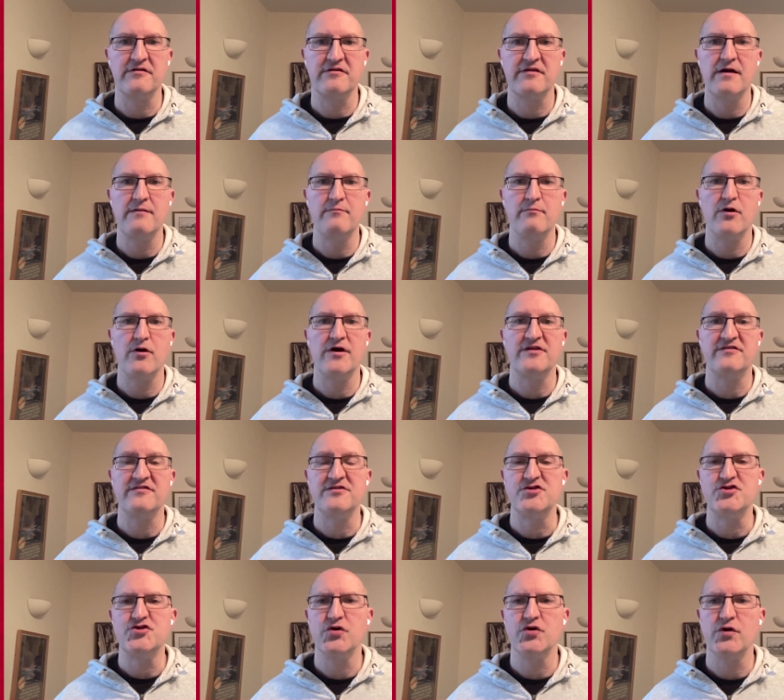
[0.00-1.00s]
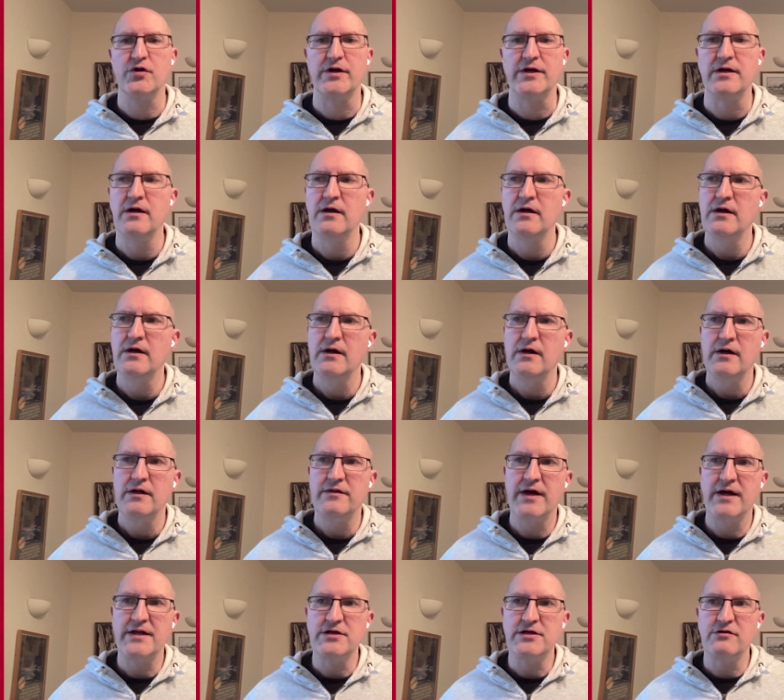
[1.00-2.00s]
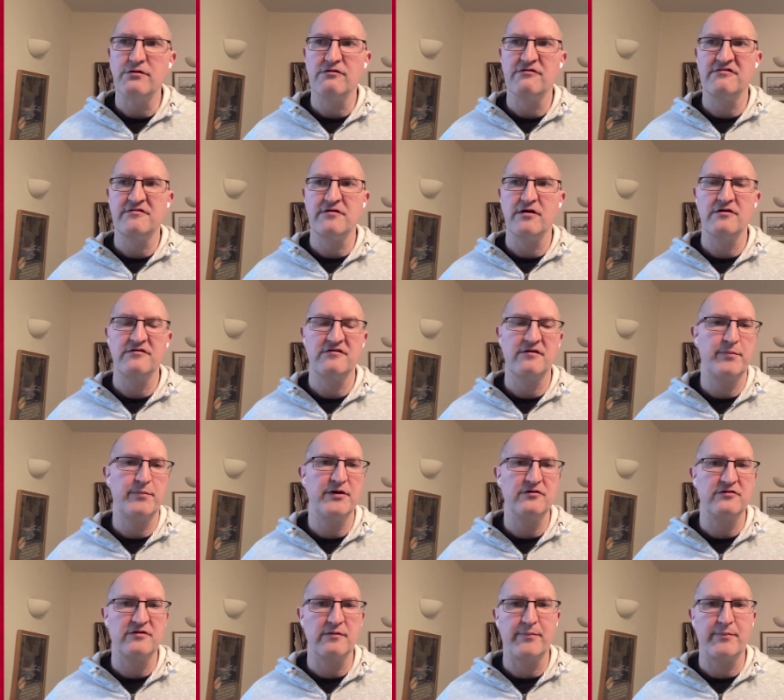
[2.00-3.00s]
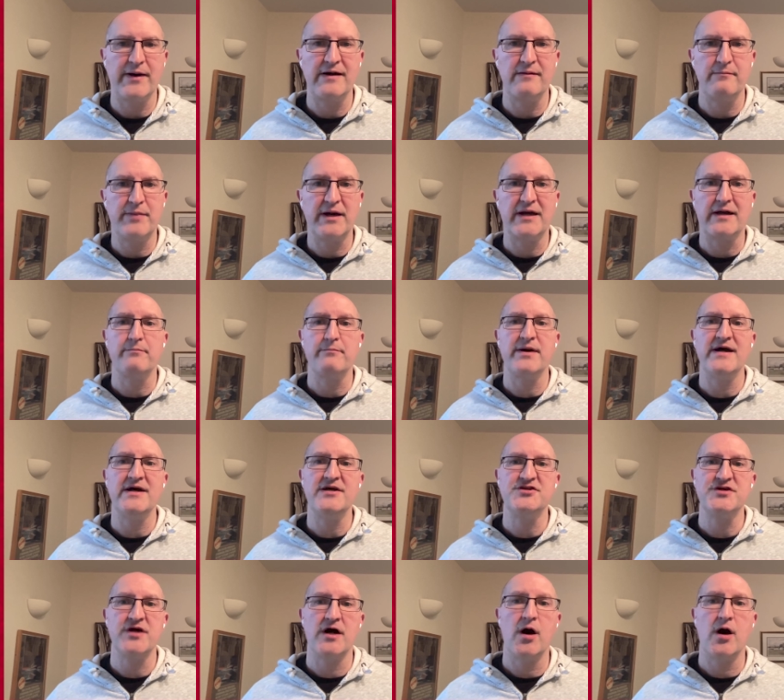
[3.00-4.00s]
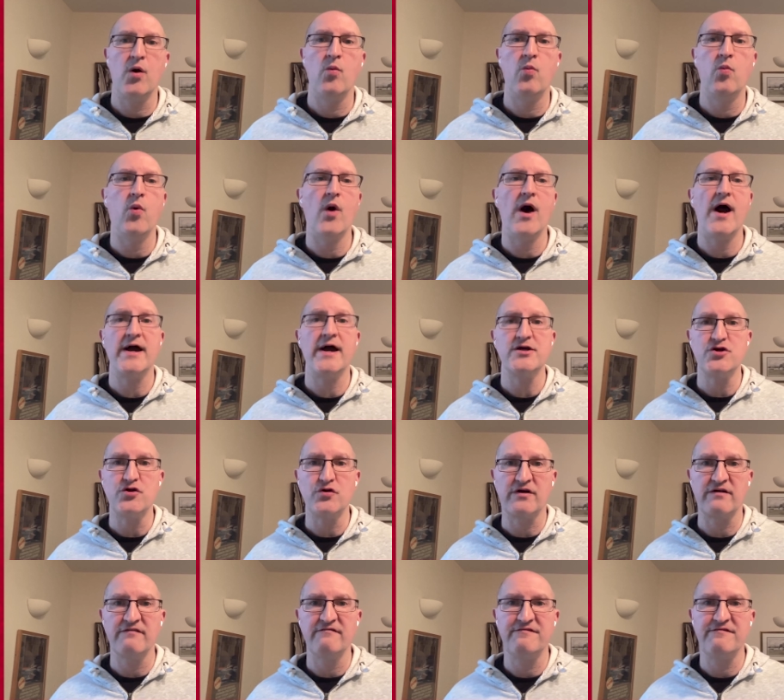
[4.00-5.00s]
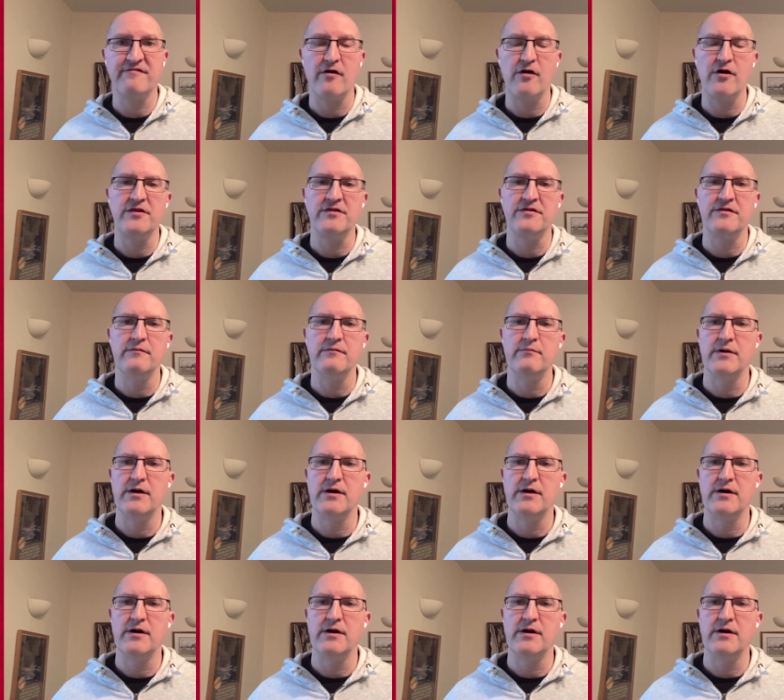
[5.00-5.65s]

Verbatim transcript: they might enjoy, then you'll start to build a bigger picture of where you can find them.